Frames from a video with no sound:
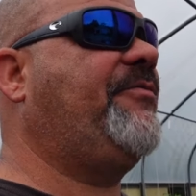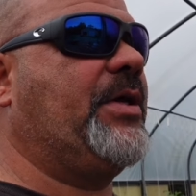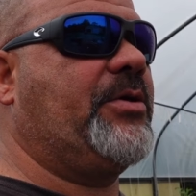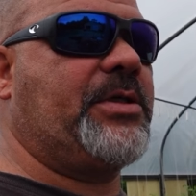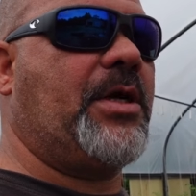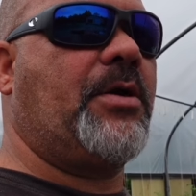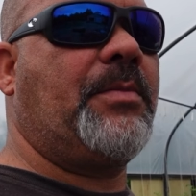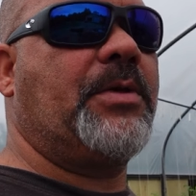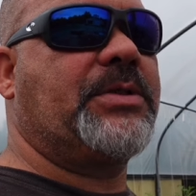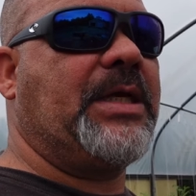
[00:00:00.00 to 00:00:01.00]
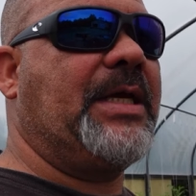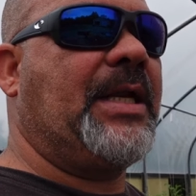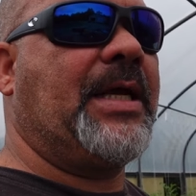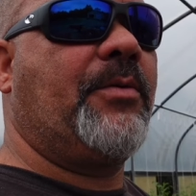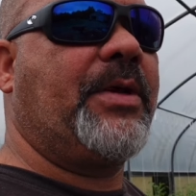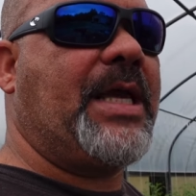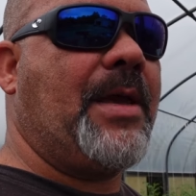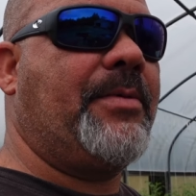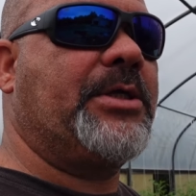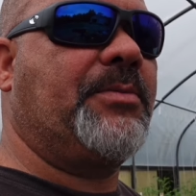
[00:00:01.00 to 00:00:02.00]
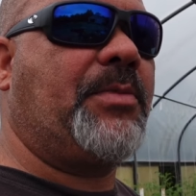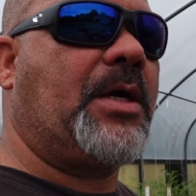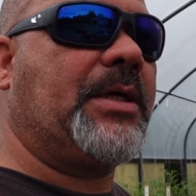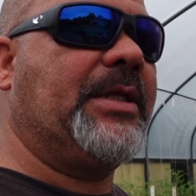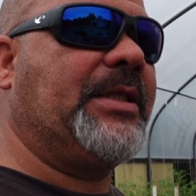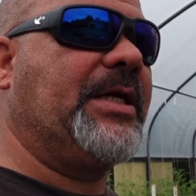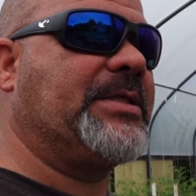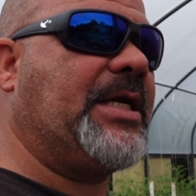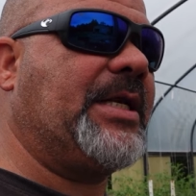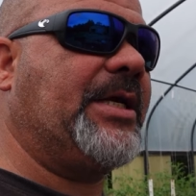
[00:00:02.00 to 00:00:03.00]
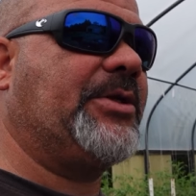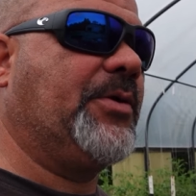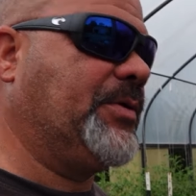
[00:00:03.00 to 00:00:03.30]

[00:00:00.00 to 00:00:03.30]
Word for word: feeders. They're almost in line with cabbage and broccoli and things of that nature.